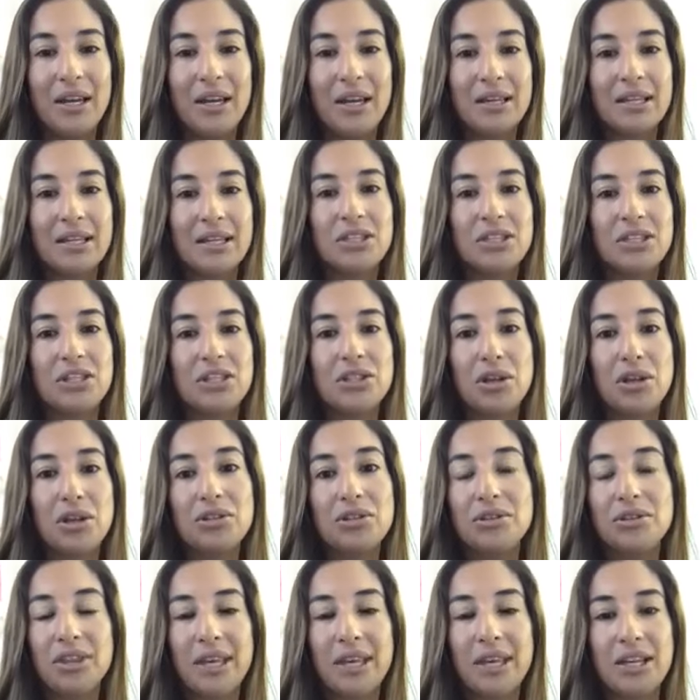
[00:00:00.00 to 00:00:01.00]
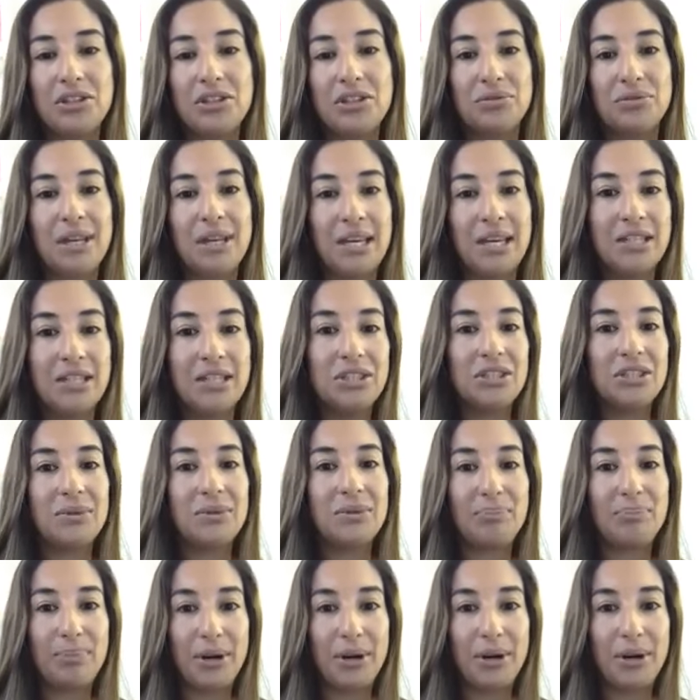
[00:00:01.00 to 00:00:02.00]
because there's also the education
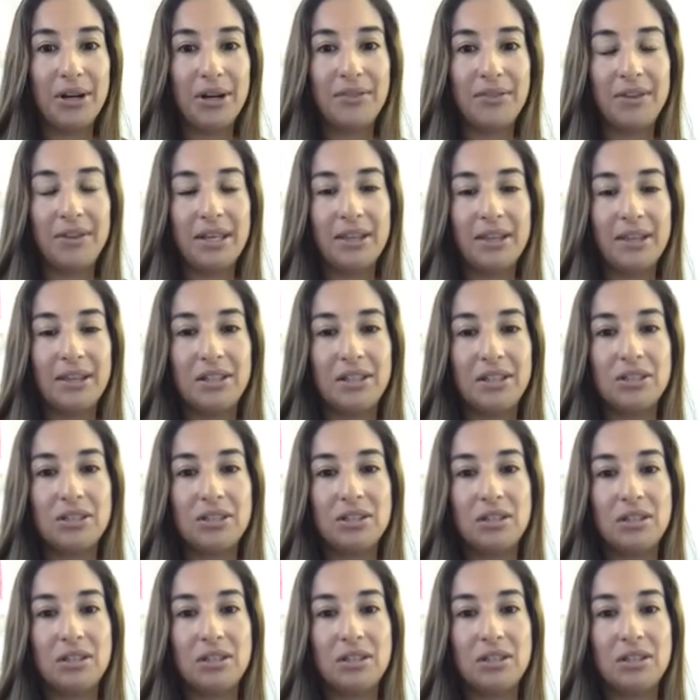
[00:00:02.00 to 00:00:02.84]
part of it. There's